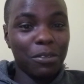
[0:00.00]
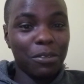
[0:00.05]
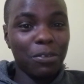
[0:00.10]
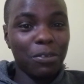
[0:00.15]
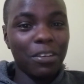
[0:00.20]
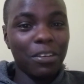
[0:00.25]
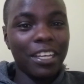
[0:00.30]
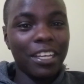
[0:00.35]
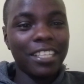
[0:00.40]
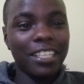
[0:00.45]

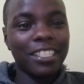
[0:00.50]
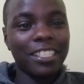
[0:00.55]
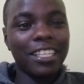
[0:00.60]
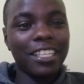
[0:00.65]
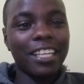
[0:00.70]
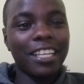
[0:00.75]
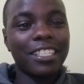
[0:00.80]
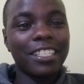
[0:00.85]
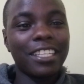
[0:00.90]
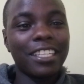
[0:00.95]
So guys,
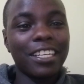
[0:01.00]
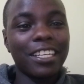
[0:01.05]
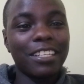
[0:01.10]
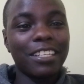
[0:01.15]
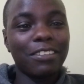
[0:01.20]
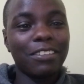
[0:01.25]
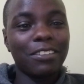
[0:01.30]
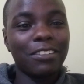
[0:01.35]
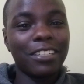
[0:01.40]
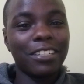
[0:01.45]
stay
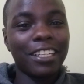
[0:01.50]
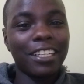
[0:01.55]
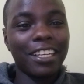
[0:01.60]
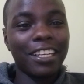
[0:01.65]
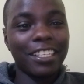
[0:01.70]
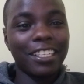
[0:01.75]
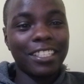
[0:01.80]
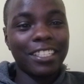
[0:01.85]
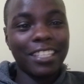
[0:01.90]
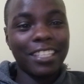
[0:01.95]
tuned.
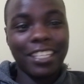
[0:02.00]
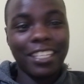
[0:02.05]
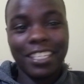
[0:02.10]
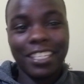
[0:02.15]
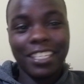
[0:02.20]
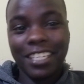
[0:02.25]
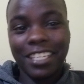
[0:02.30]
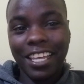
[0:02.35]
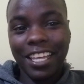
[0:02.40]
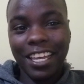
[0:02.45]

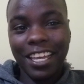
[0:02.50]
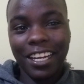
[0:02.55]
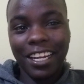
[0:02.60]
Stay